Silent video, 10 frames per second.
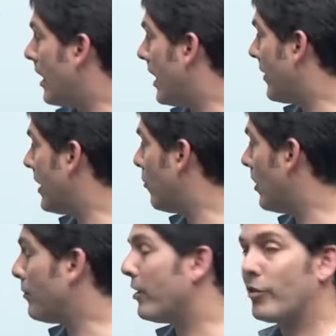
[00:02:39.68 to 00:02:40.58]
and then
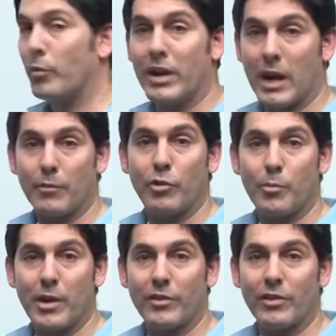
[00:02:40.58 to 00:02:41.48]
one person a week comes to a
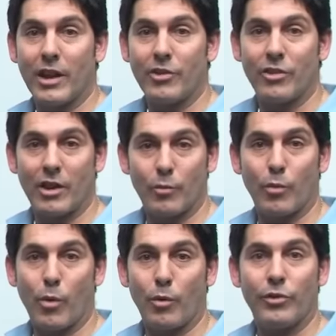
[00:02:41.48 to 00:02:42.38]
presentation and
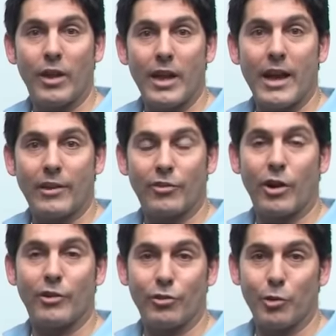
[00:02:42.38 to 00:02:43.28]
enrolls and
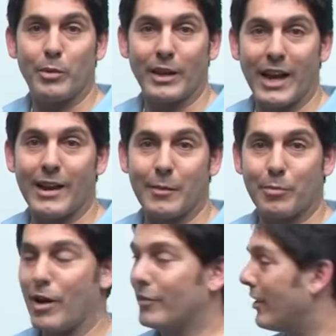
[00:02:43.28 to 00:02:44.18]
starts duplicating the
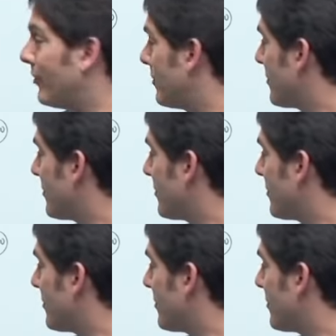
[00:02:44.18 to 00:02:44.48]
process.